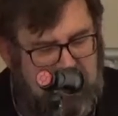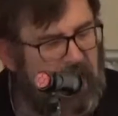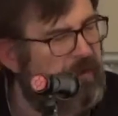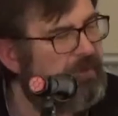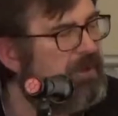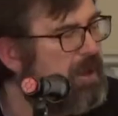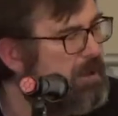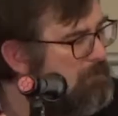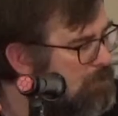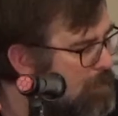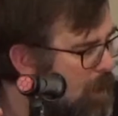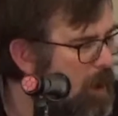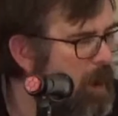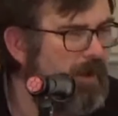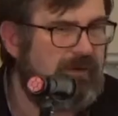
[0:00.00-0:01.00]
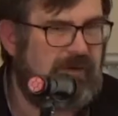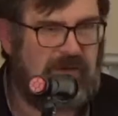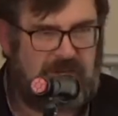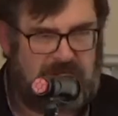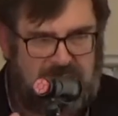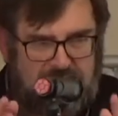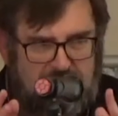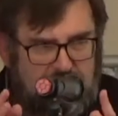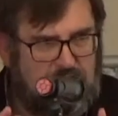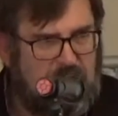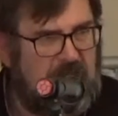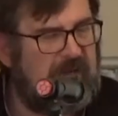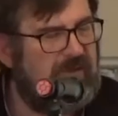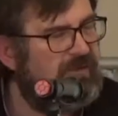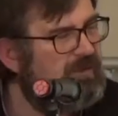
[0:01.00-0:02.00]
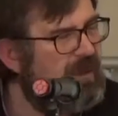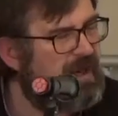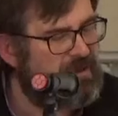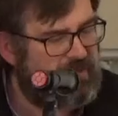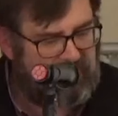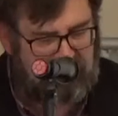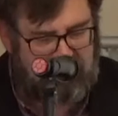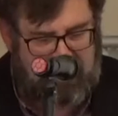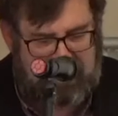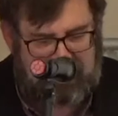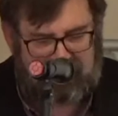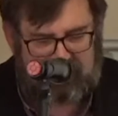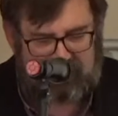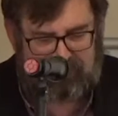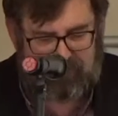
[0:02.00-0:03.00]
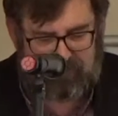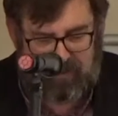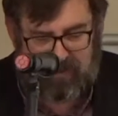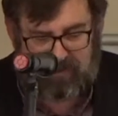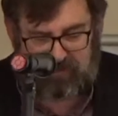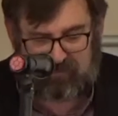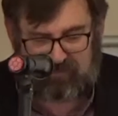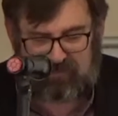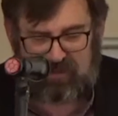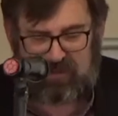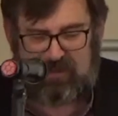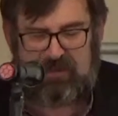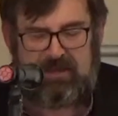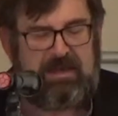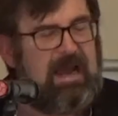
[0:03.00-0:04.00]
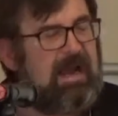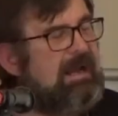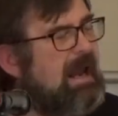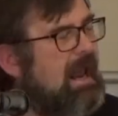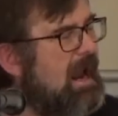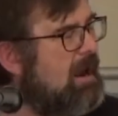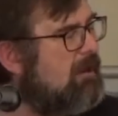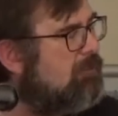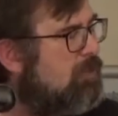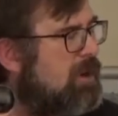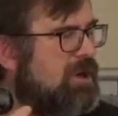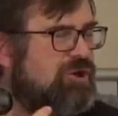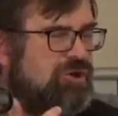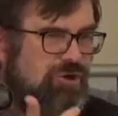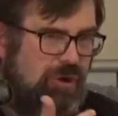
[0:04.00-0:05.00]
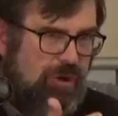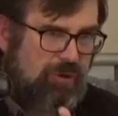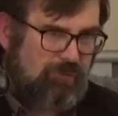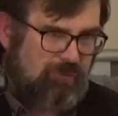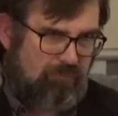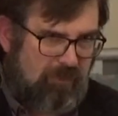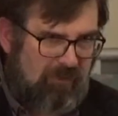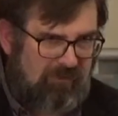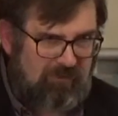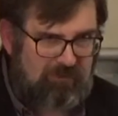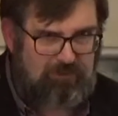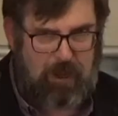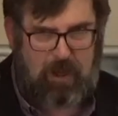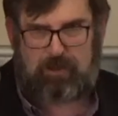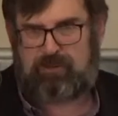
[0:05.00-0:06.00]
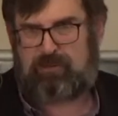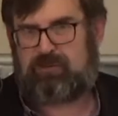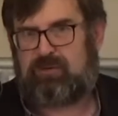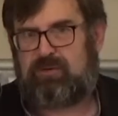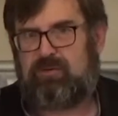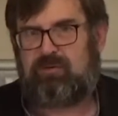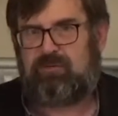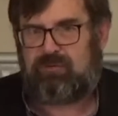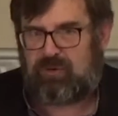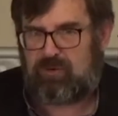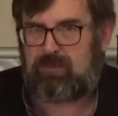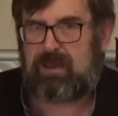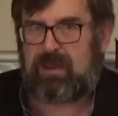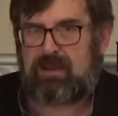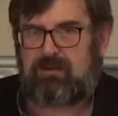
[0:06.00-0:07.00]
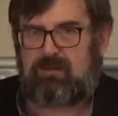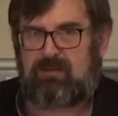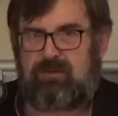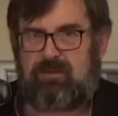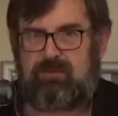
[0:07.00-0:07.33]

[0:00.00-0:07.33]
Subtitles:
on the importance of Christ's sacrifice for us and how we should respond to it.